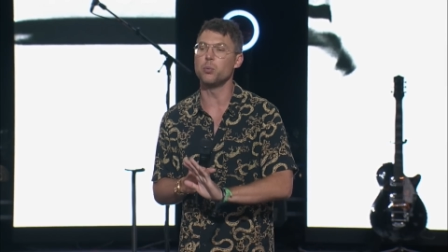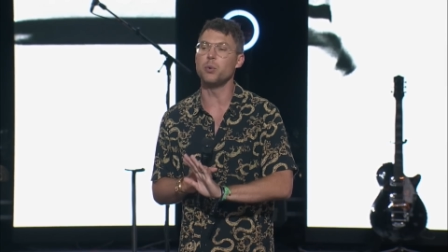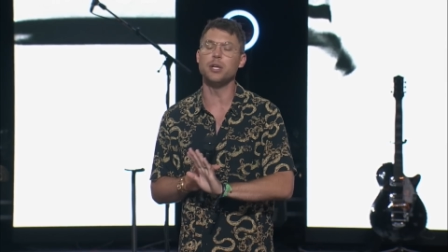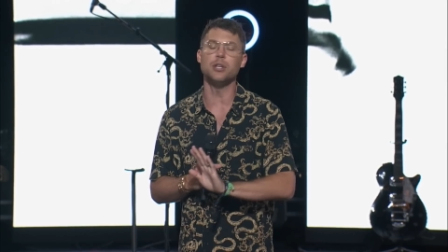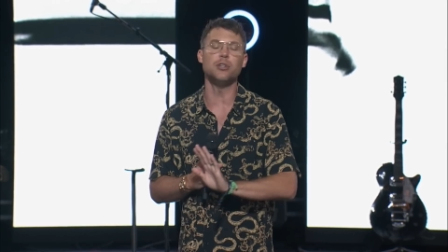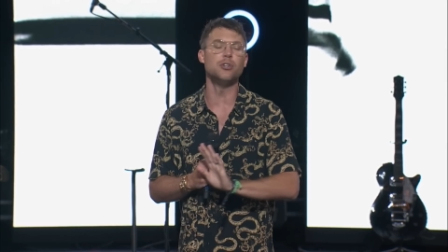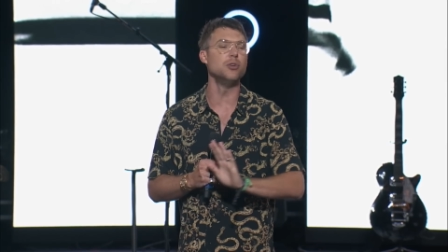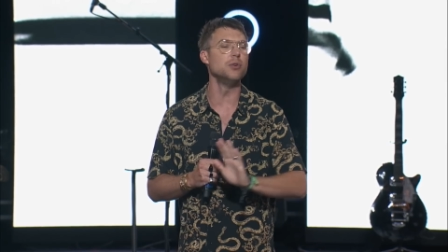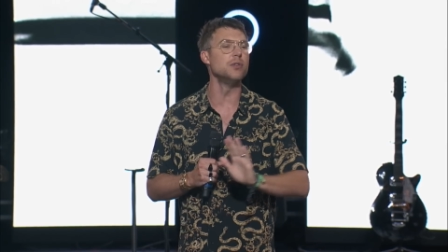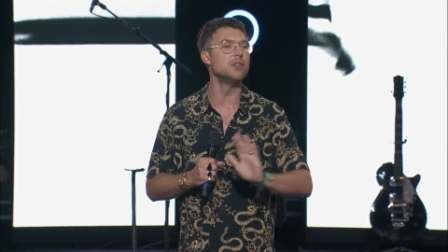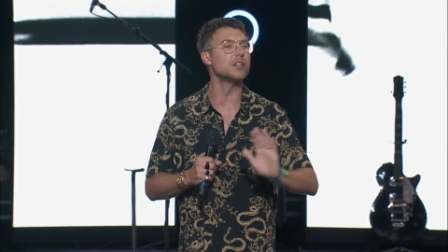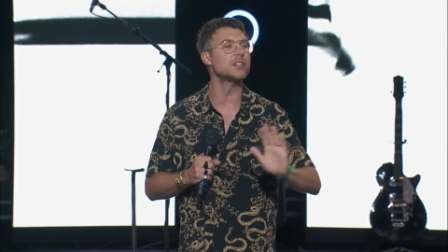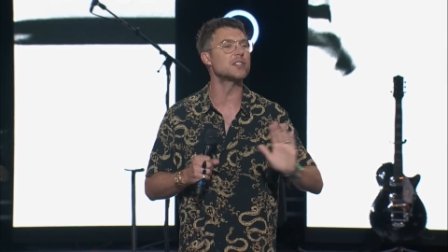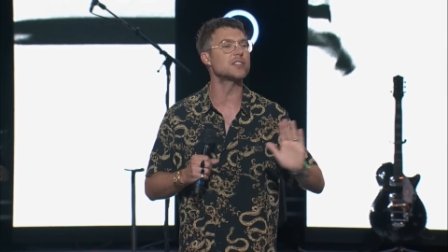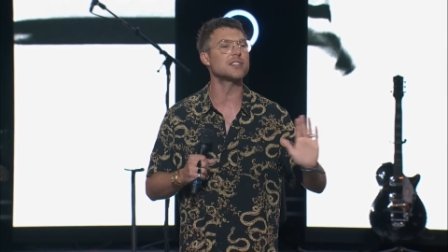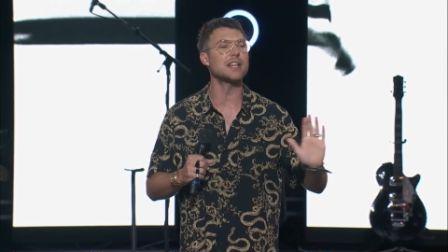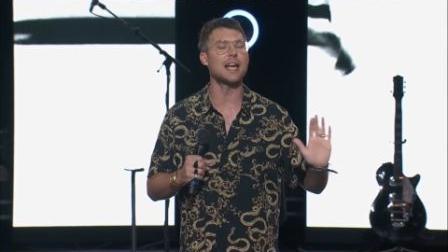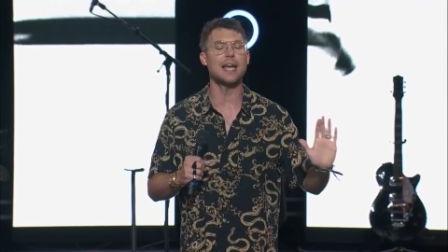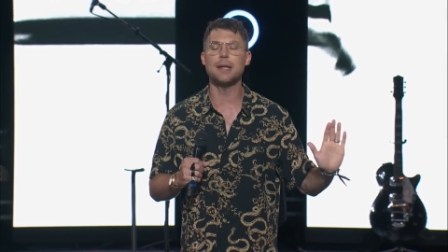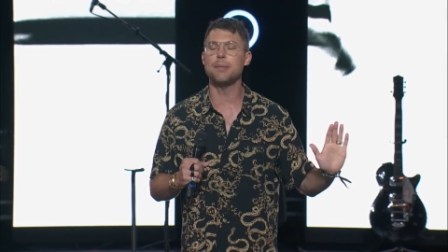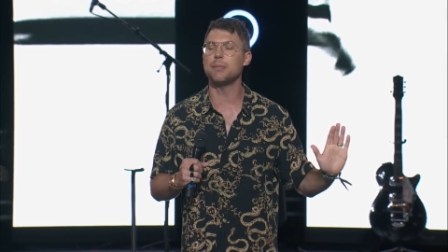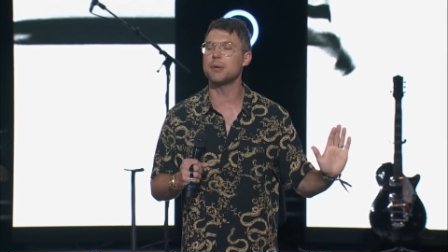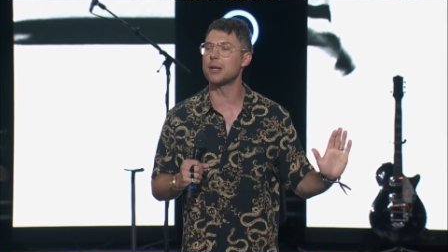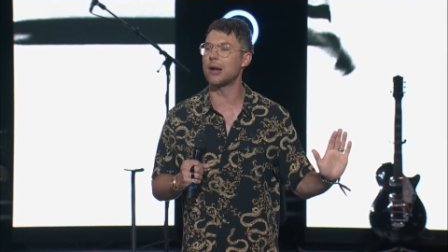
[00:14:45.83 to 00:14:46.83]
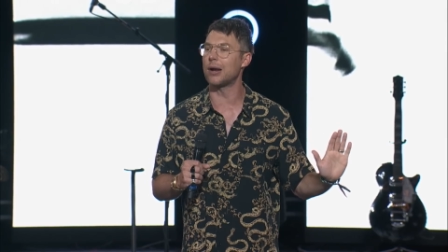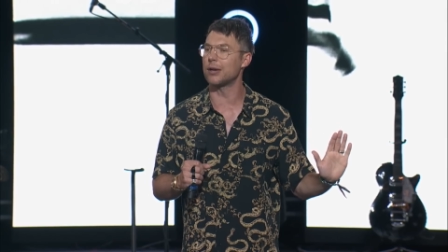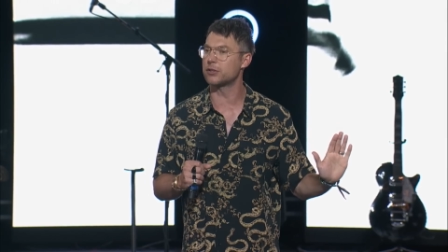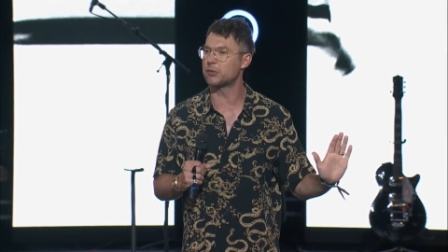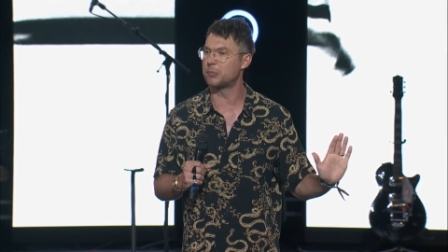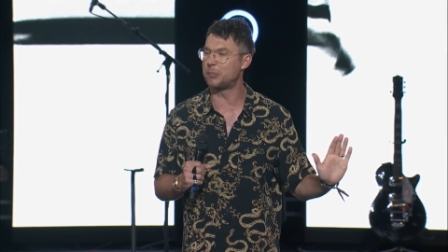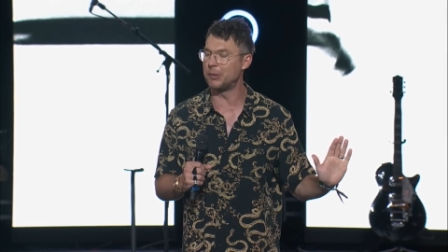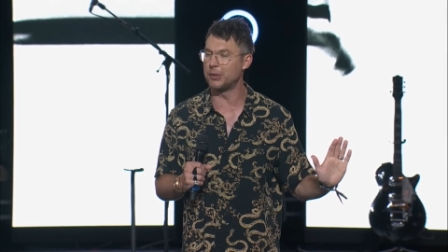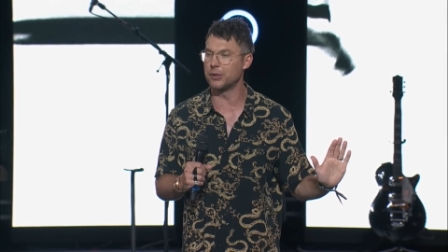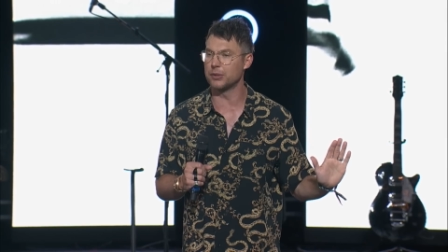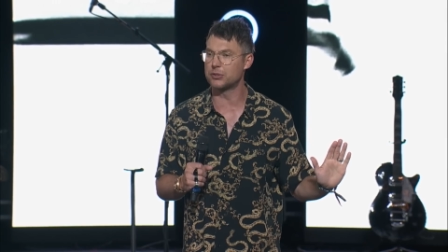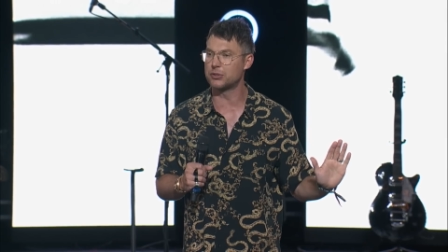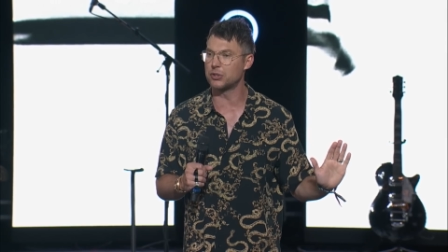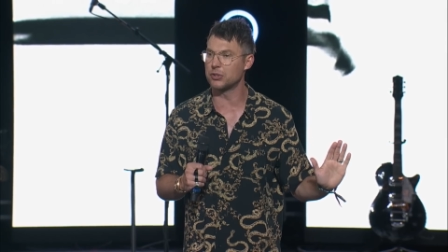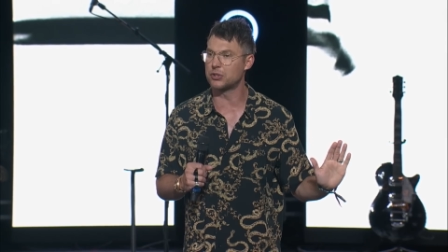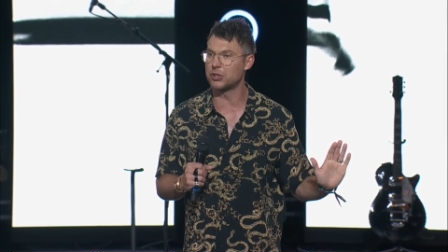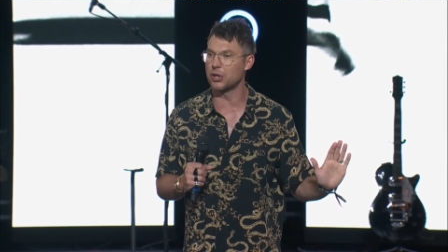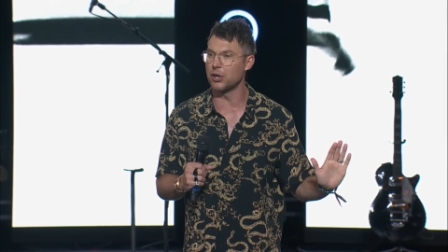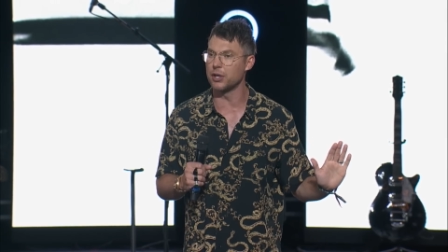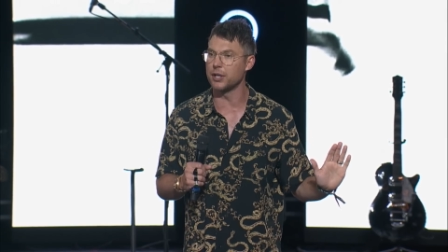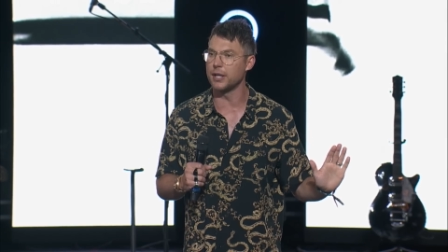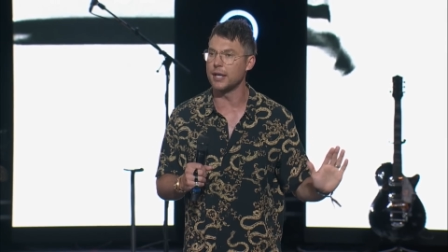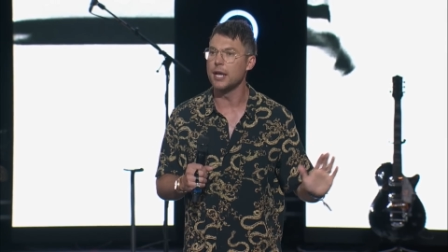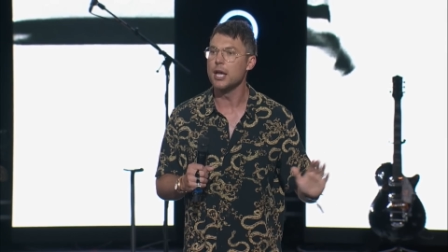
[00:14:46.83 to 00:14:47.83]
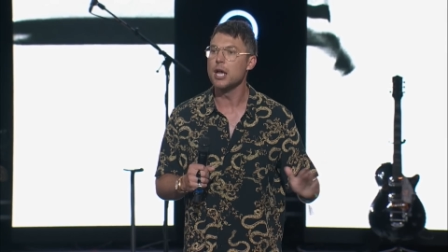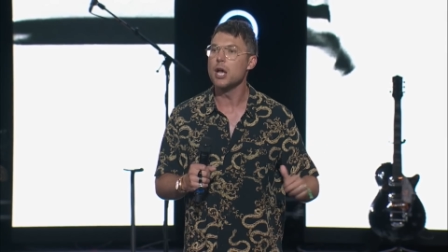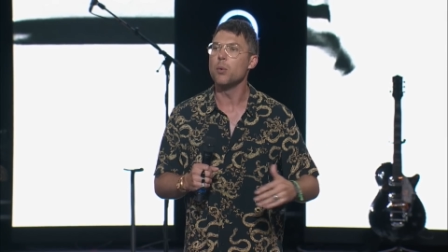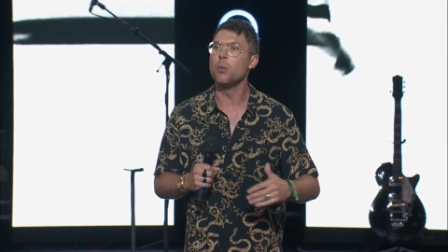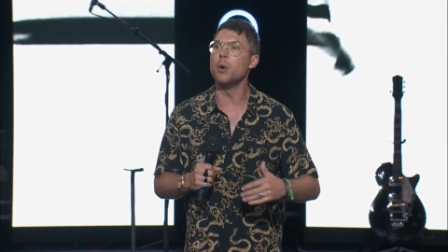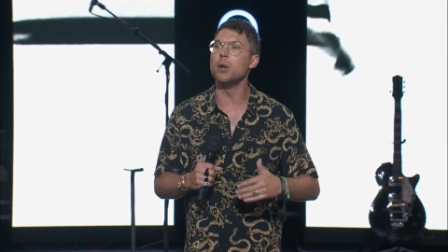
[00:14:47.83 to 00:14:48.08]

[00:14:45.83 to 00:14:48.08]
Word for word: We do the same in our spiritual journey.